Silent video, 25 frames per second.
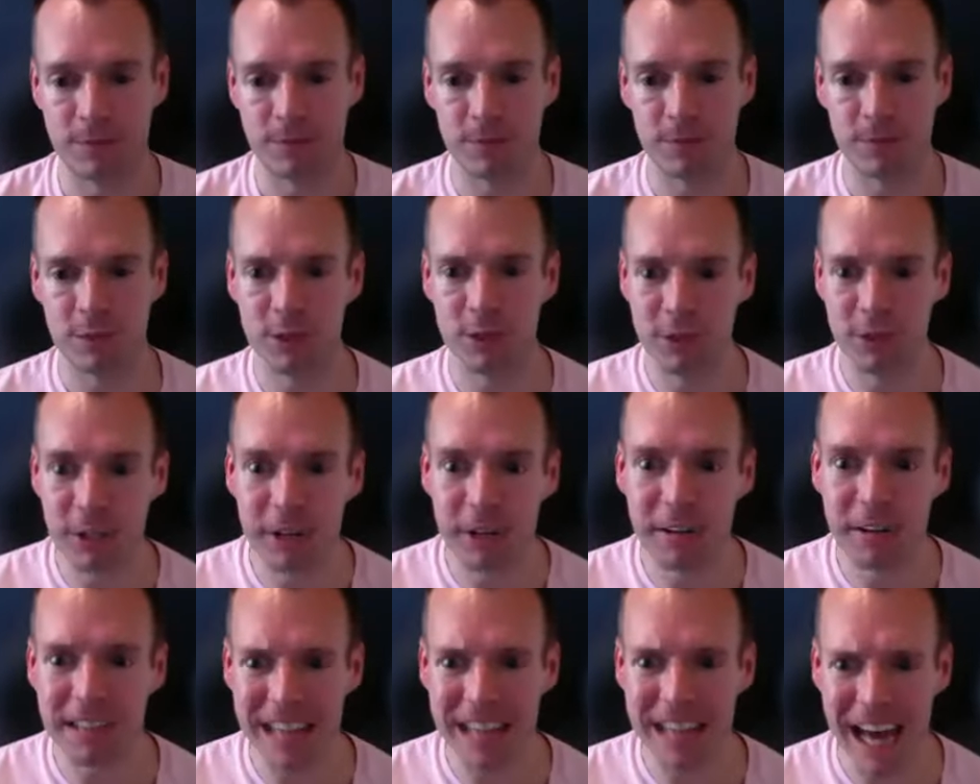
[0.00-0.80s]
Would you agree
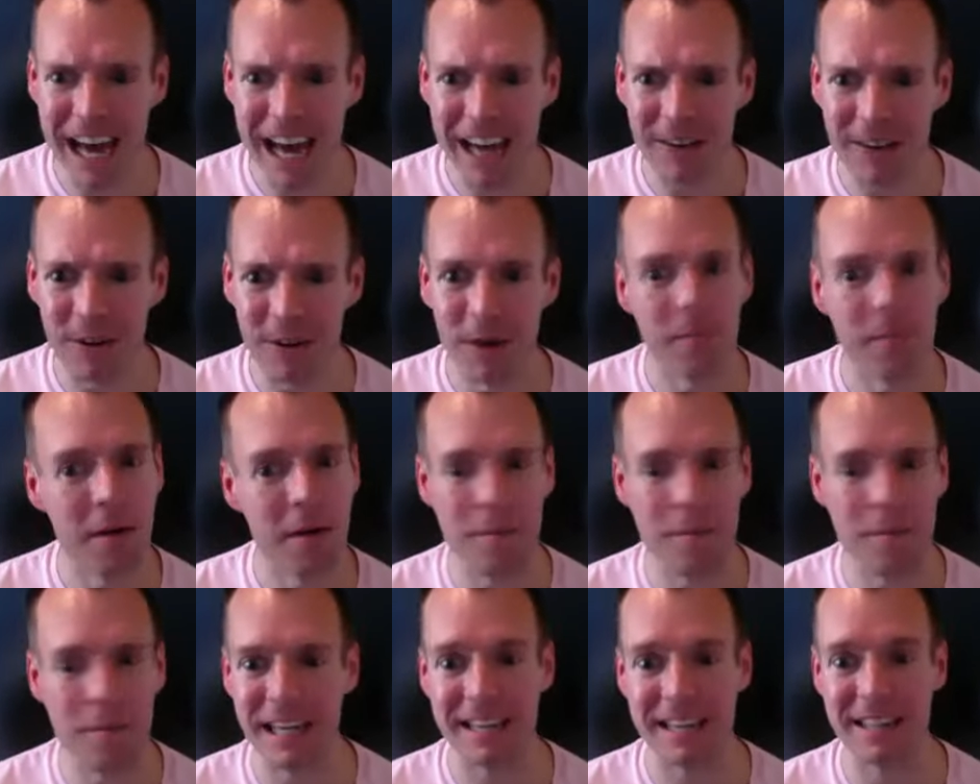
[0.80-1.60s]
with that? Or am I
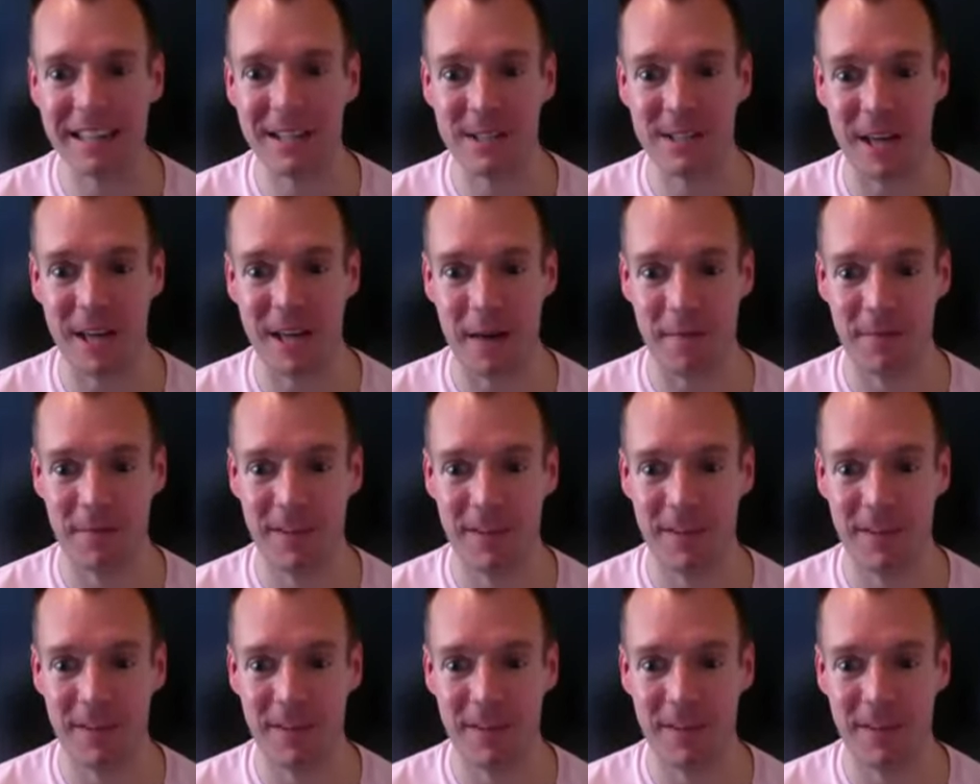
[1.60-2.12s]
making this up?